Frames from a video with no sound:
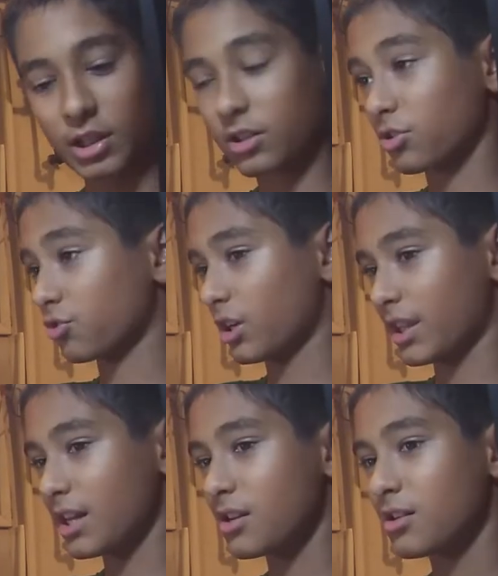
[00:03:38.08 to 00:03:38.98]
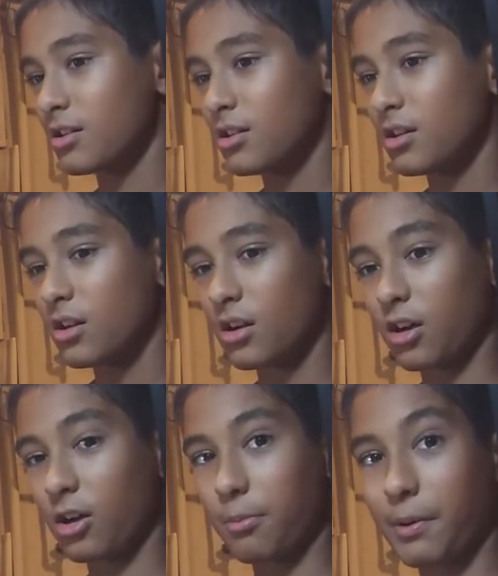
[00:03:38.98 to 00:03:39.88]
guess I'll try that.
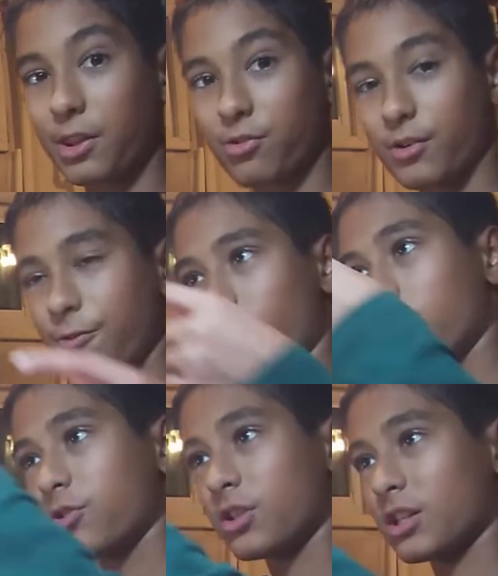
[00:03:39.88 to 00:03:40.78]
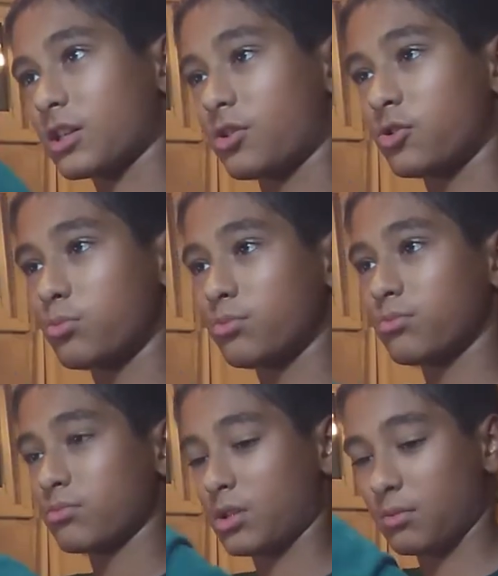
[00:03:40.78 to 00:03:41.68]
By the way, if you are doing this at
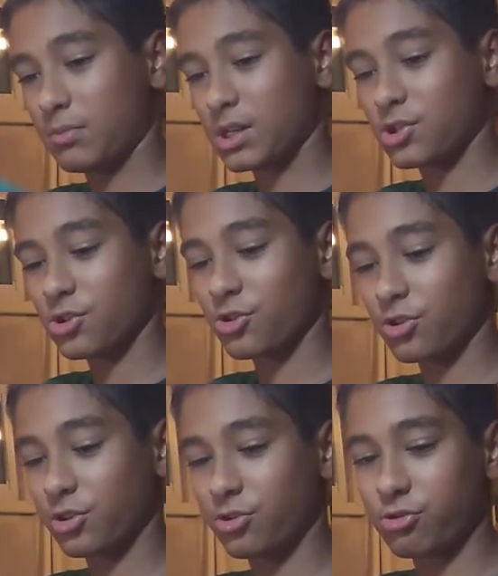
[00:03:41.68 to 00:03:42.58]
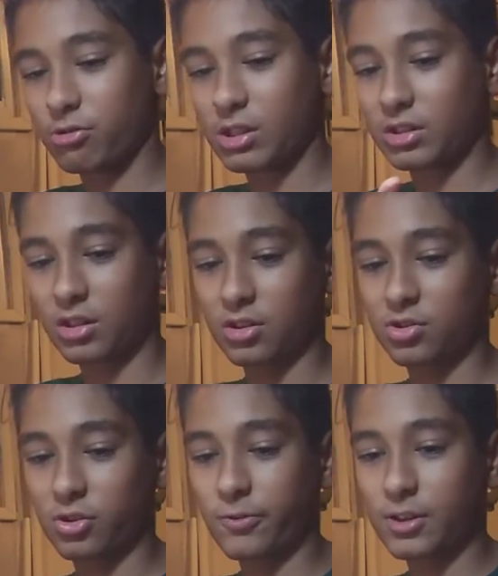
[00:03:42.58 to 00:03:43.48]
home, make sure you're doing this on a
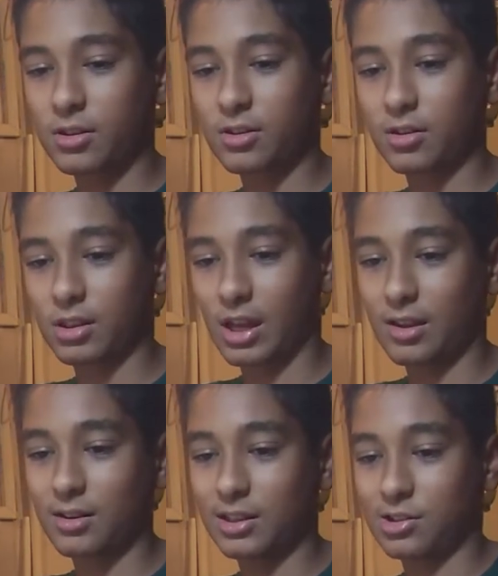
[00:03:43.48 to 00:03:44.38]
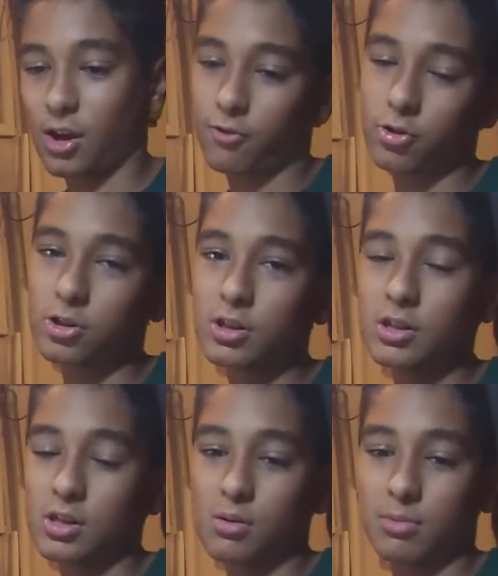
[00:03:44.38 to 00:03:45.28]
surface that is covered,
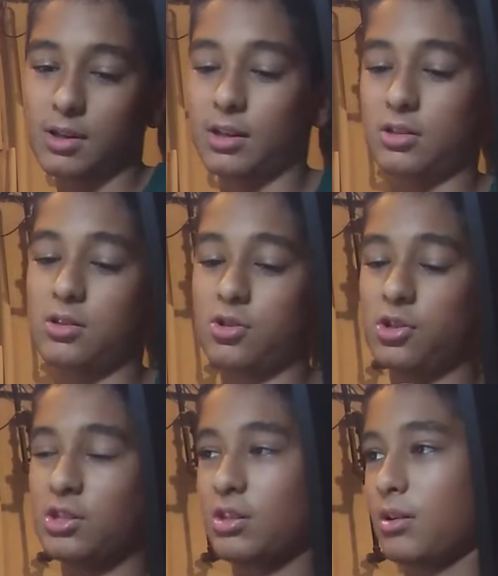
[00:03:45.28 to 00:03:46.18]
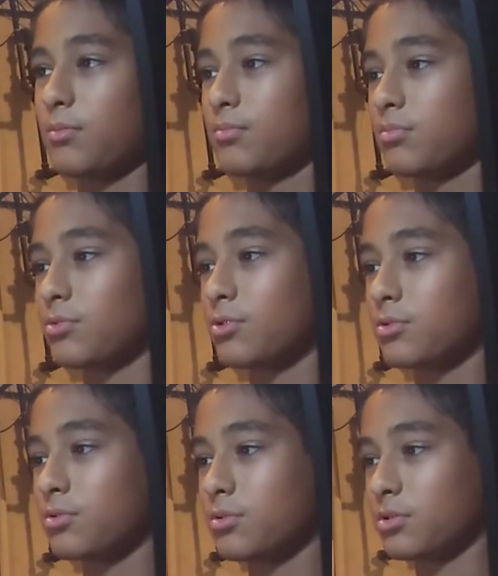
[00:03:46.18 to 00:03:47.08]
because there is
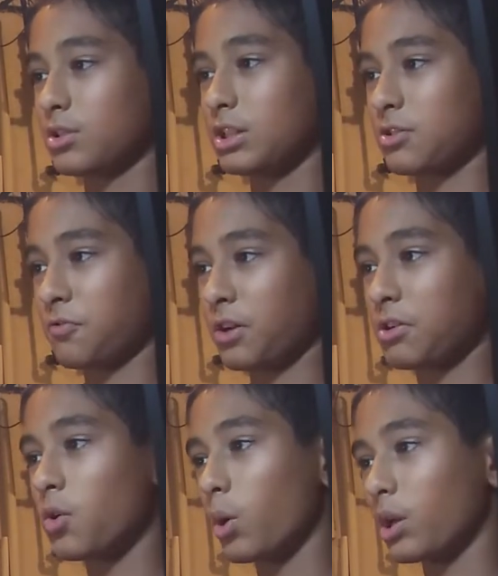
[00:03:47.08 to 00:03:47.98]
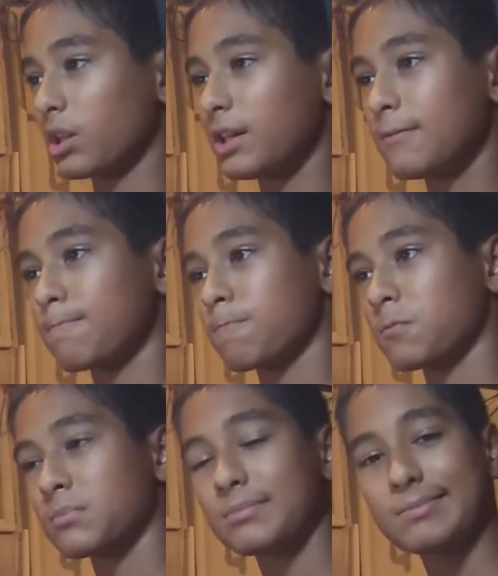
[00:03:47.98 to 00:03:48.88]
it's very oily.
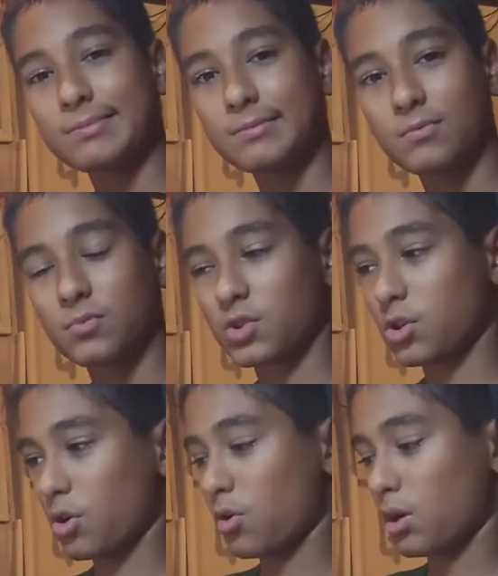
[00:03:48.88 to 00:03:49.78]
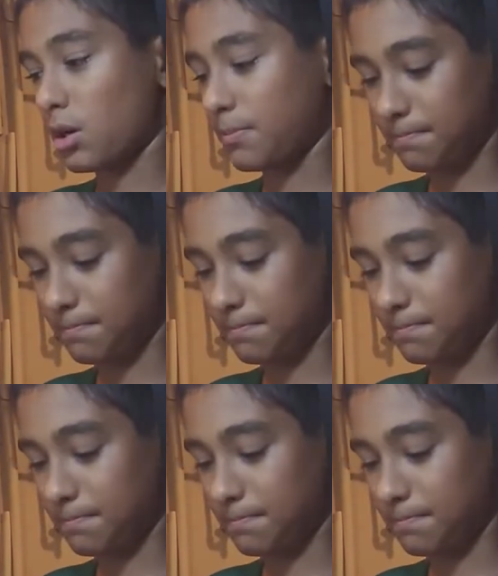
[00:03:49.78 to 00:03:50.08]
So,